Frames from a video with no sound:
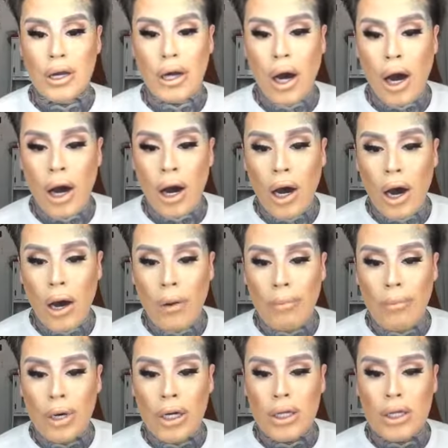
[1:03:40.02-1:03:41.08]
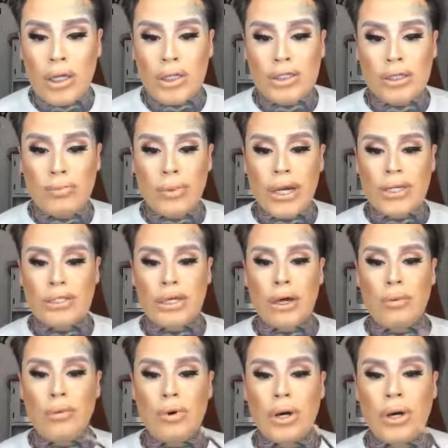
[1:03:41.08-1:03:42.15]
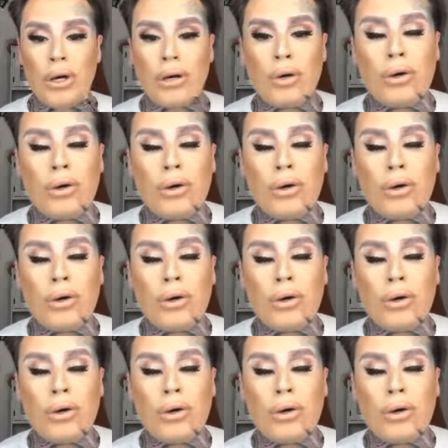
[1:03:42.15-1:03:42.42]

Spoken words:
Got on, but looks amazing on point.